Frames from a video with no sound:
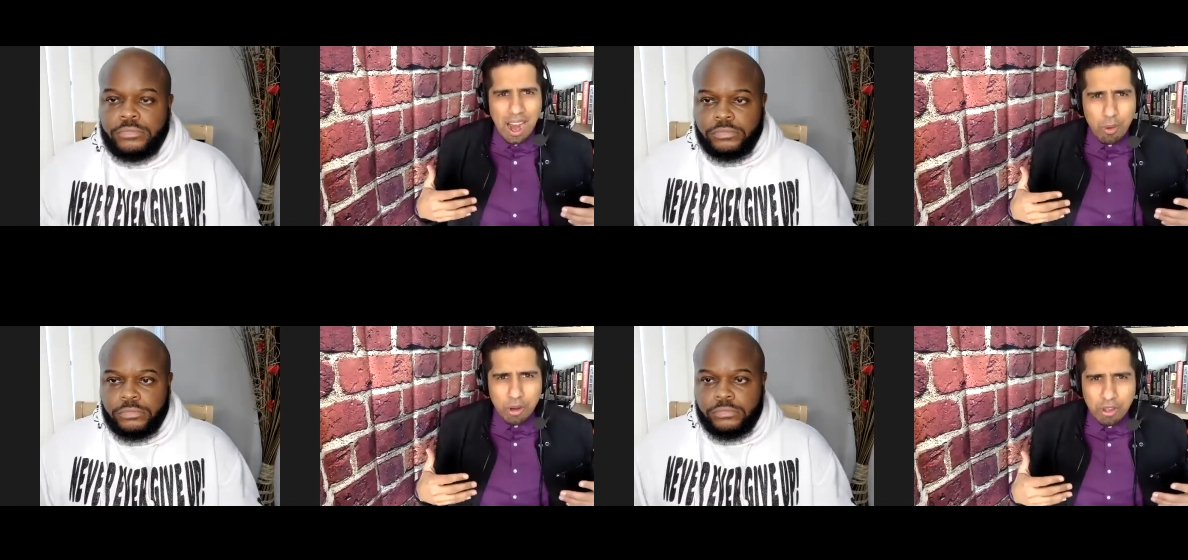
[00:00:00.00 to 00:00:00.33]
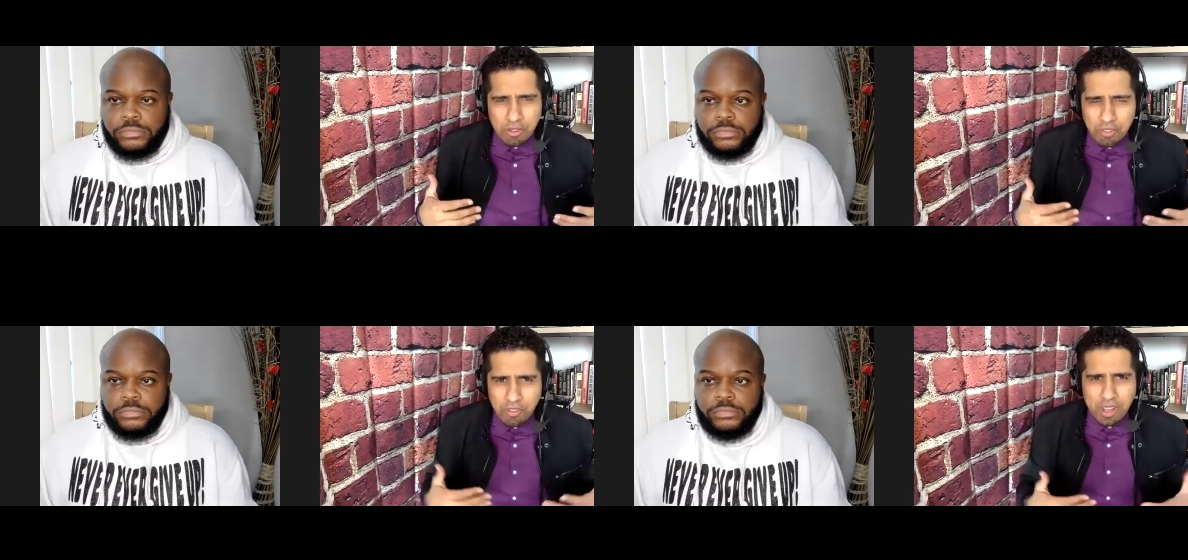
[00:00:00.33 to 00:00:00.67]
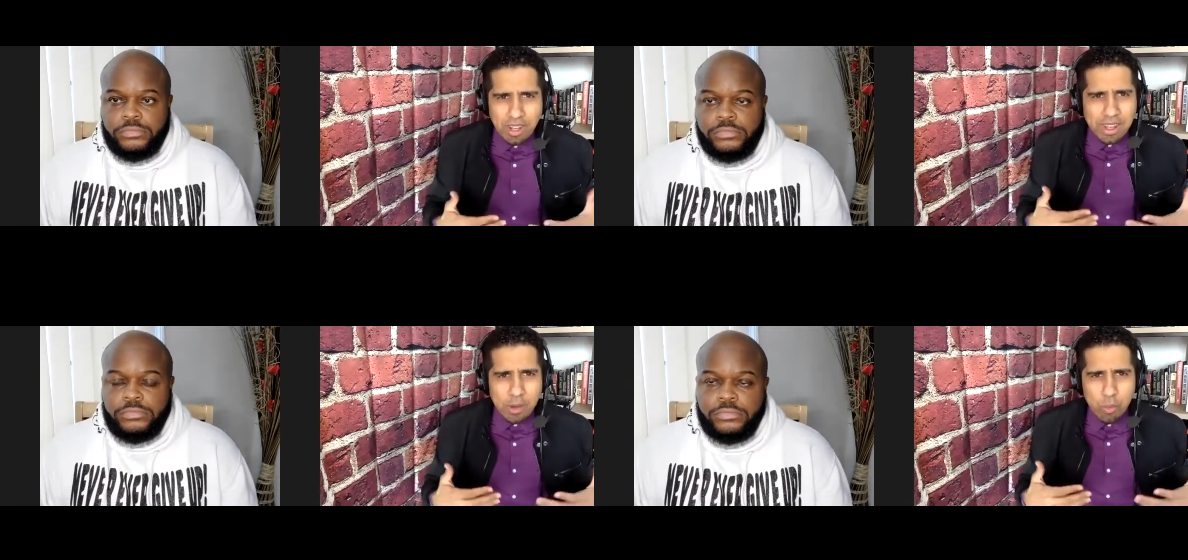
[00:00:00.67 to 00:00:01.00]
Speaker 1: How are you
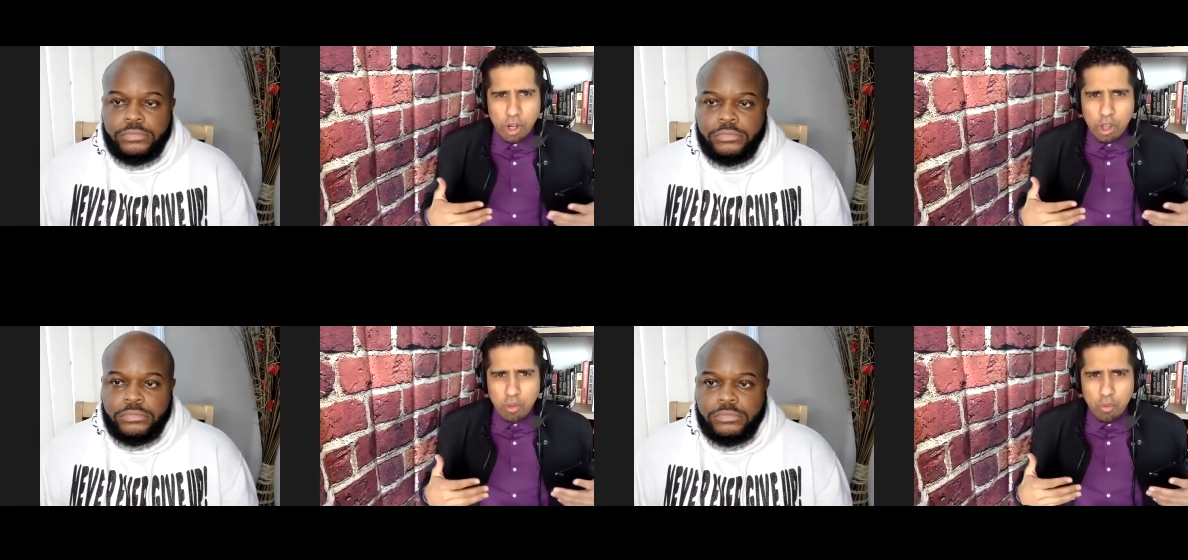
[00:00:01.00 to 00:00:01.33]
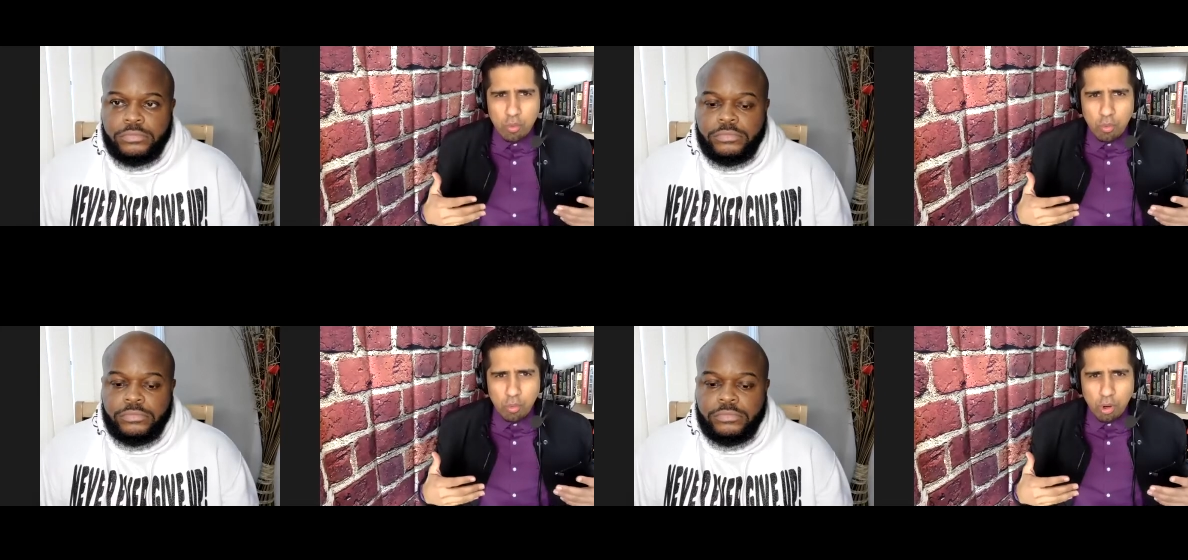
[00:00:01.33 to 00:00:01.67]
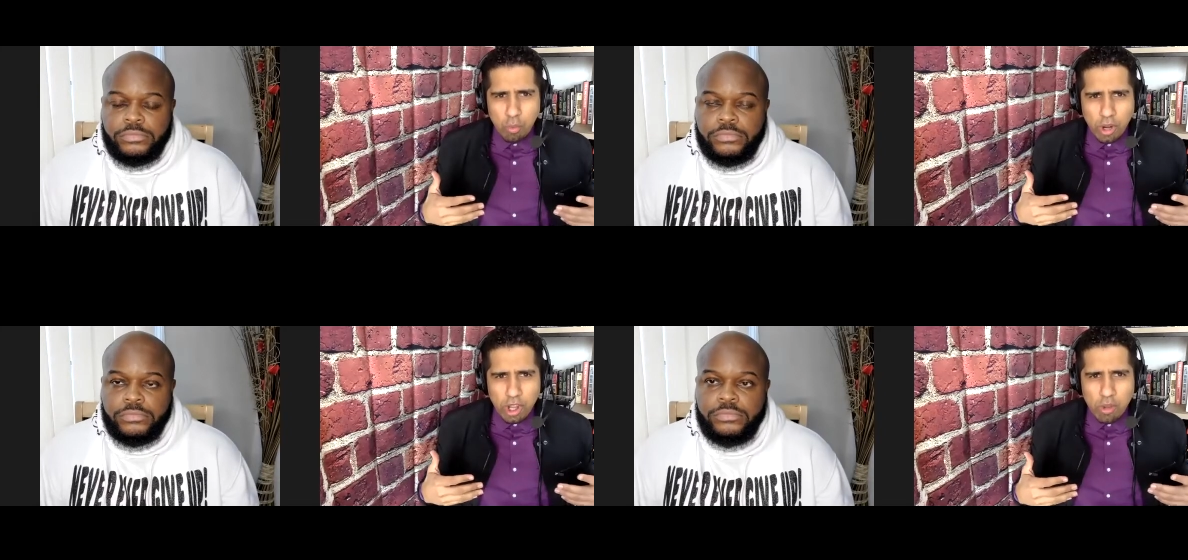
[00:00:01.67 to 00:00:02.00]
feeling? What are you
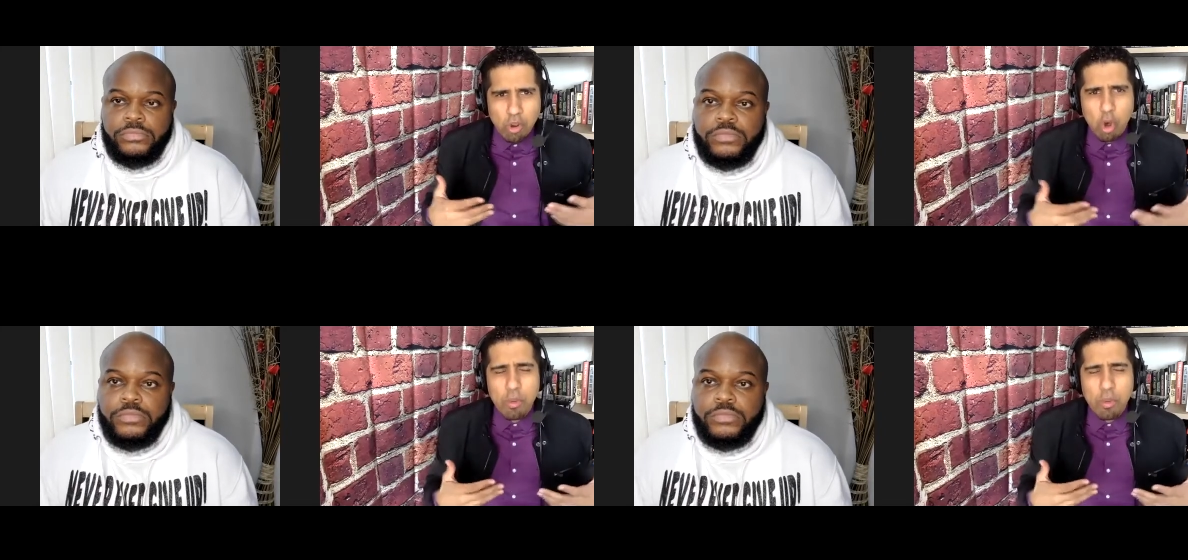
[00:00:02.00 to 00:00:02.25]
What are you